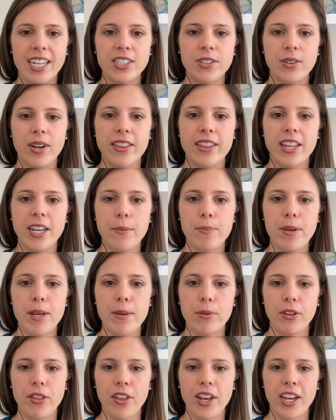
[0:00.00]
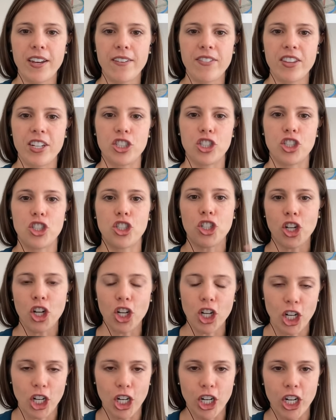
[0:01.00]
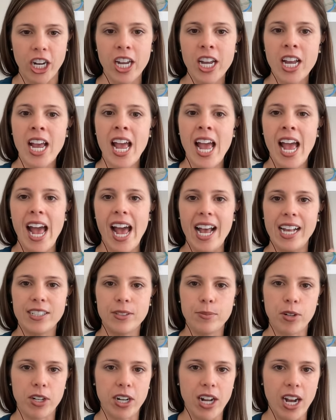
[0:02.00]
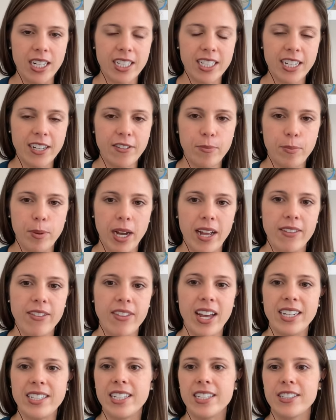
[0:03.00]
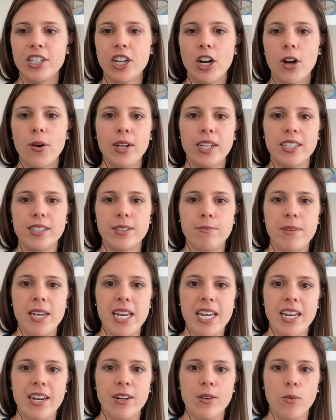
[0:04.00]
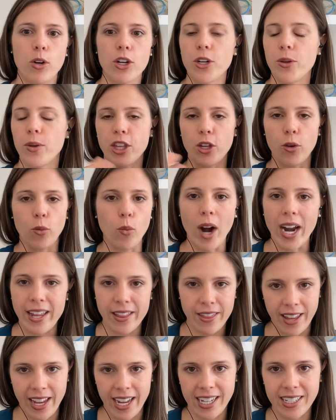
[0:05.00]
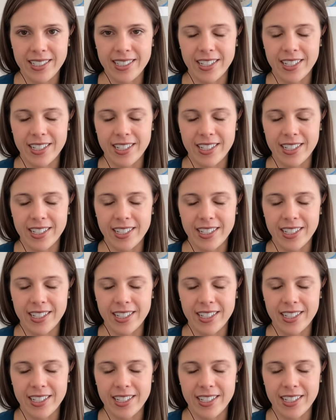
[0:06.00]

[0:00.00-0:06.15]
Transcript: So I think people think of this churn as productive, but that doesn't always mean we're doing the right things.